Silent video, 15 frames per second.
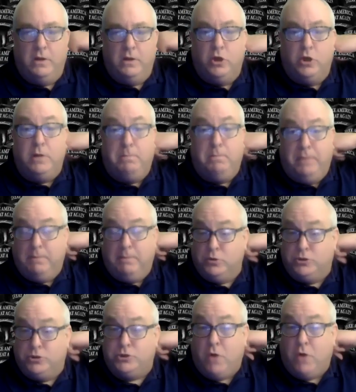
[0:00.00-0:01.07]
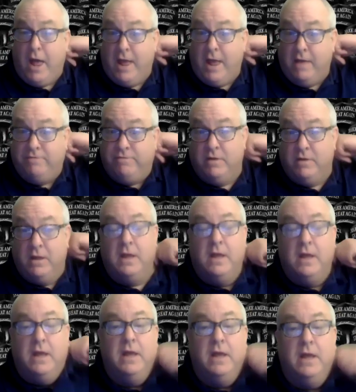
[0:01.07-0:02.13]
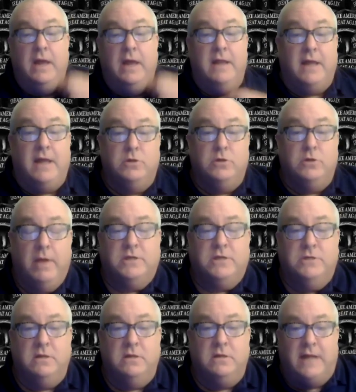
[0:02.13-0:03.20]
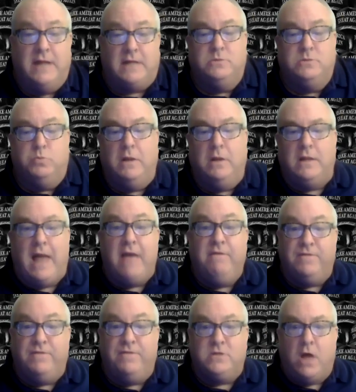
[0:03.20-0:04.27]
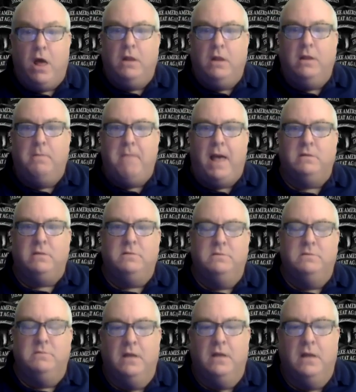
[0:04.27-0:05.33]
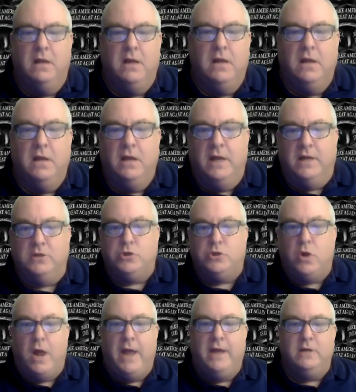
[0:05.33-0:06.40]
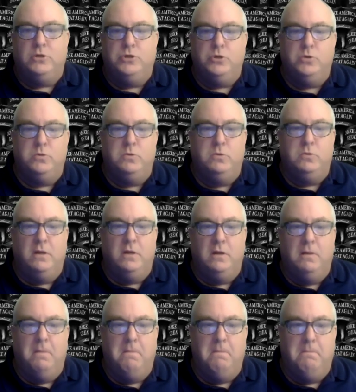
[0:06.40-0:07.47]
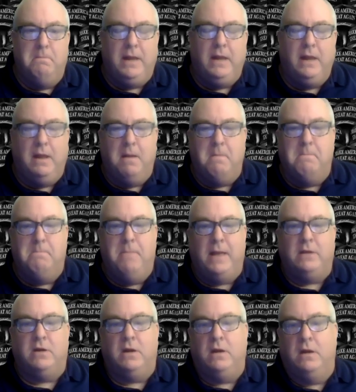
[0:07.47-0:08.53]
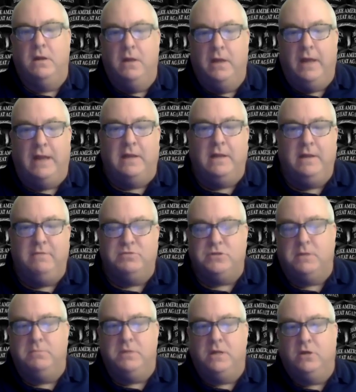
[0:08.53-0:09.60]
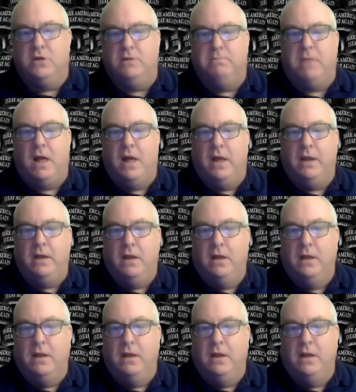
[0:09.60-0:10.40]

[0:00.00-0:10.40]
Good people strive in that direction. That's what life is all about, is trying to be better and leave something good behind,